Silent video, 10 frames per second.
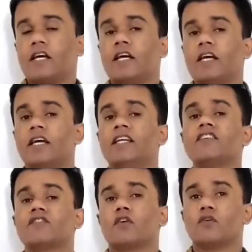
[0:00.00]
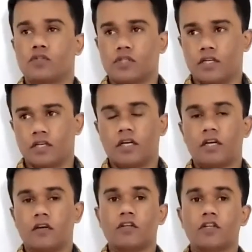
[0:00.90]
Any solution
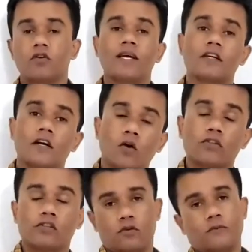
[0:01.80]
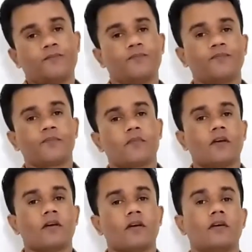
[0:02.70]
which obeys Raoult's law
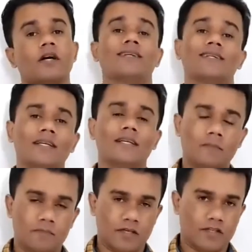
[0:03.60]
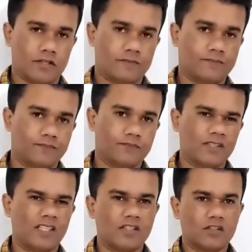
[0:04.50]
at any temperature. Any
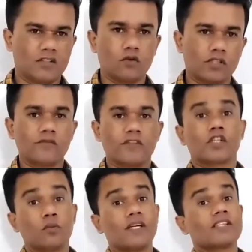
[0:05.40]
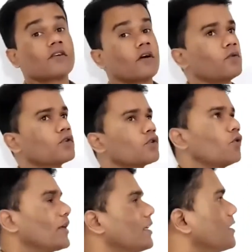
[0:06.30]
solution which obeys Raoult's law at
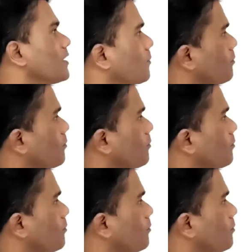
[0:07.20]
any temperature